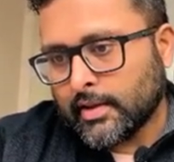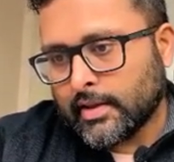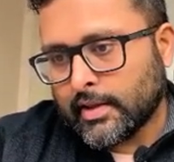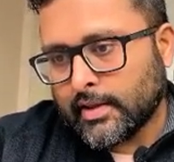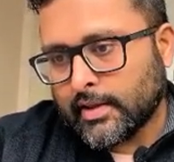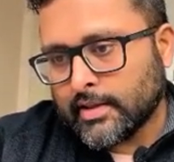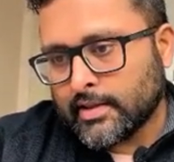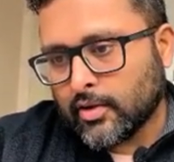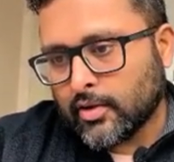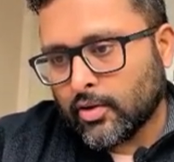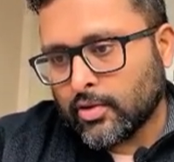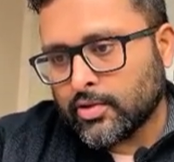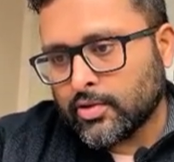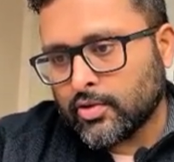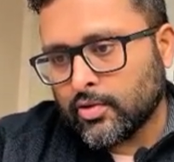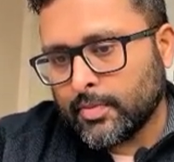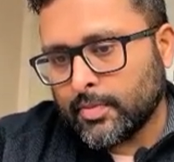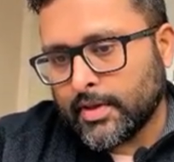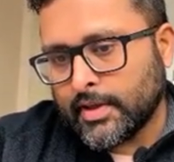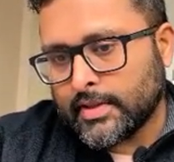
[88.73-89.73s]
then this
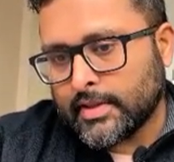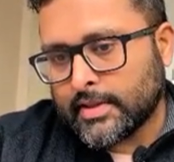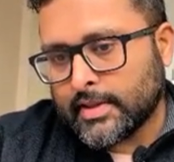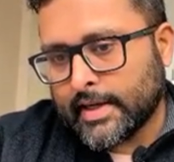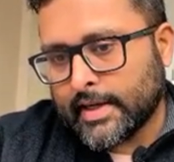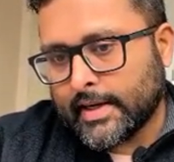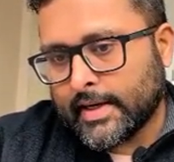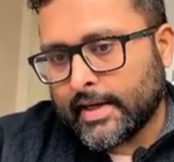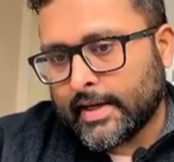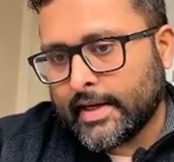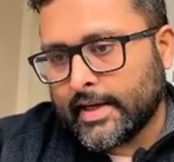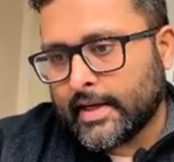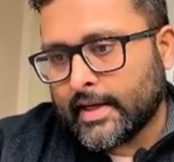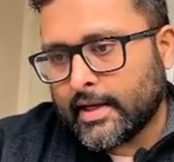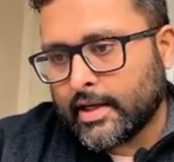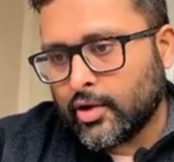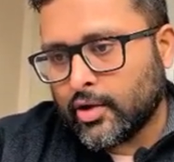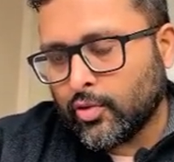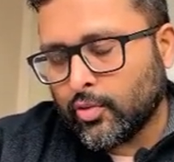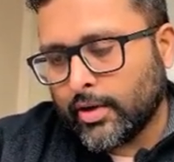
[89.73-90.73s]
also means that
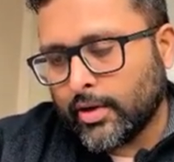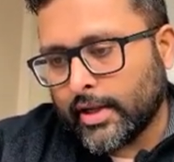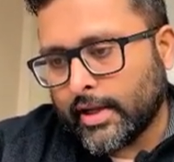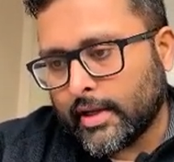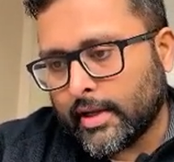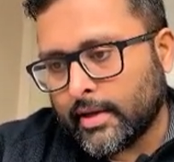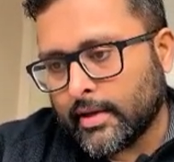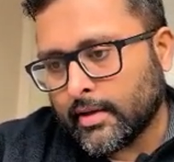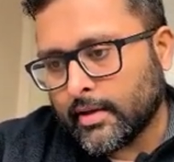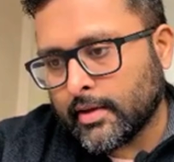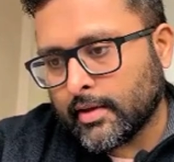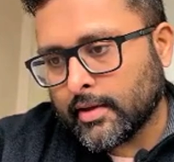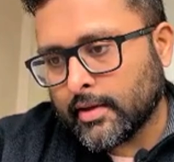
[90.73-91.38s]
DQD